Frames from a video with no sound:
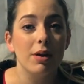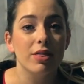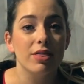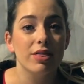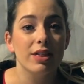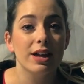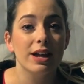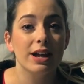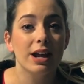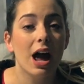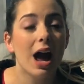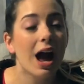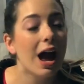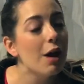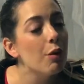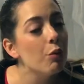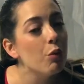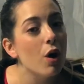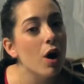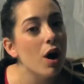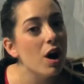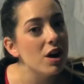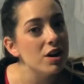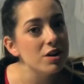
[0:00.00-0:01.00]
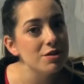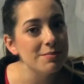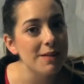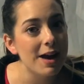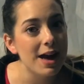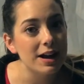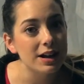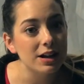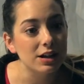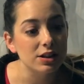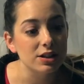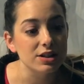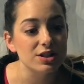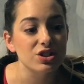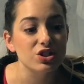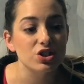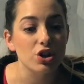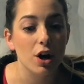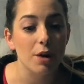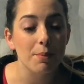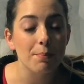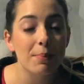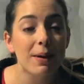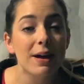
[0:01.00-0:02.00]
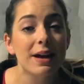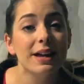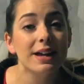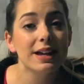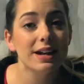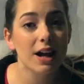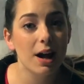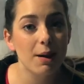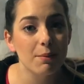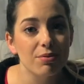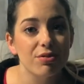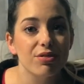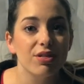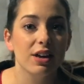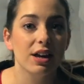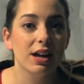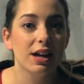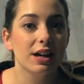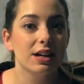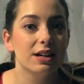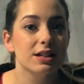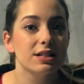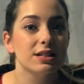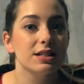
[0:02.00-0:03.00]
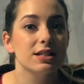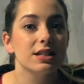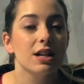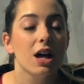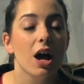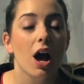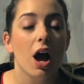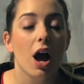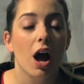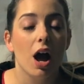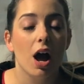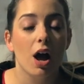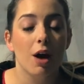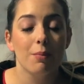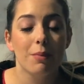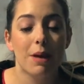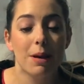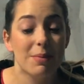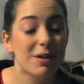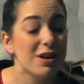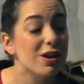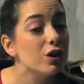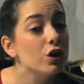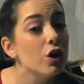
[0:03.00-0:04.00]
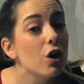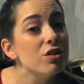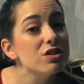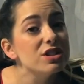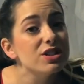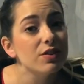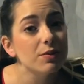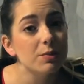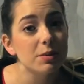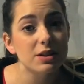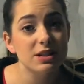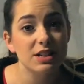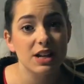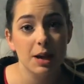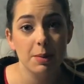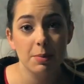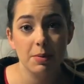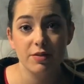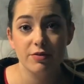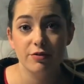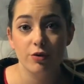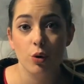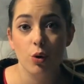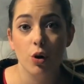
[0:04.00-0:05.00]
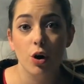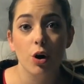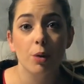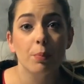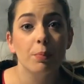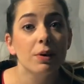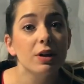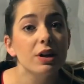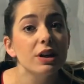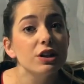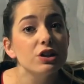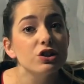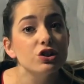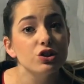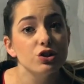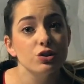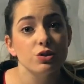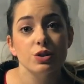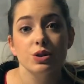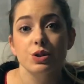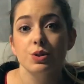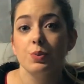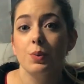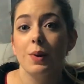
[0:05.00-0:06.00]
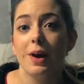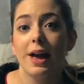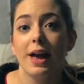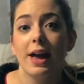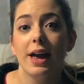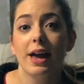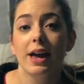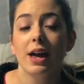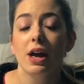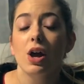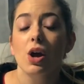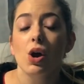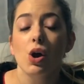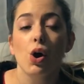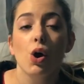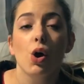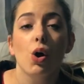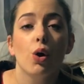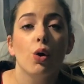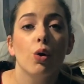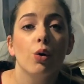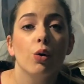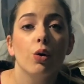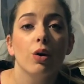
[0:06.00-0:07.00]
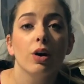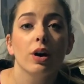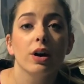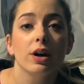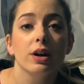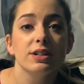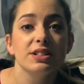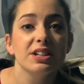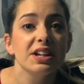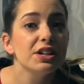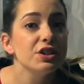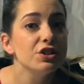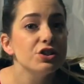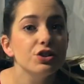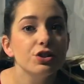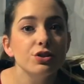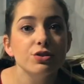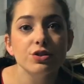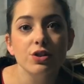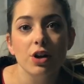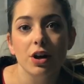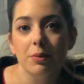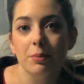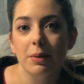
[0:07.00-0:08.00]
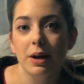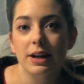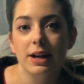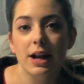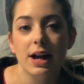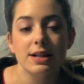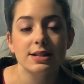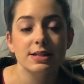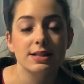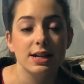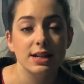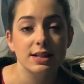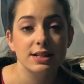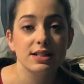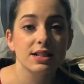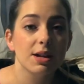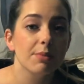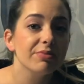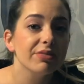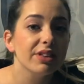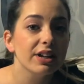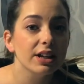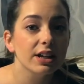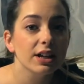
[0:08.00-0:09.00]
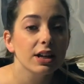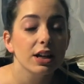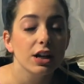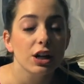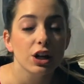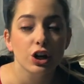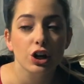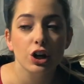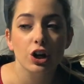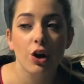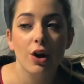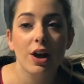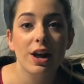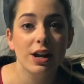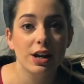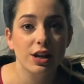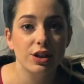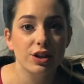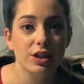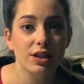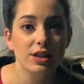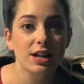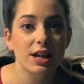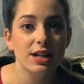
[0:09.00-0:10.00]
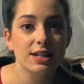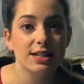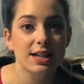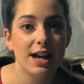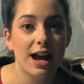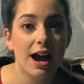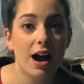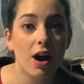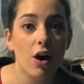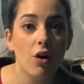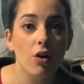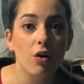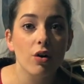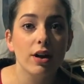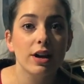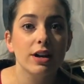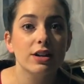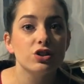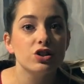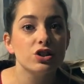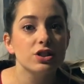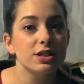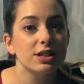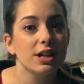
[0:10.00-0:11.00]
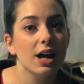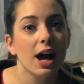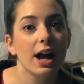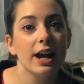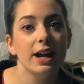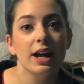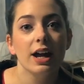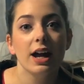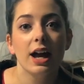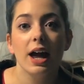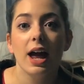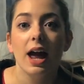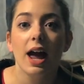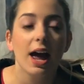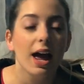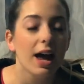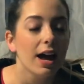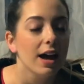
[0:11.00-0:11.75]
then I will automatically start picking up things, maybe clothes from the day before, or putting shoes away, or tissues on my nightstand, something, anything that's out, it just kind of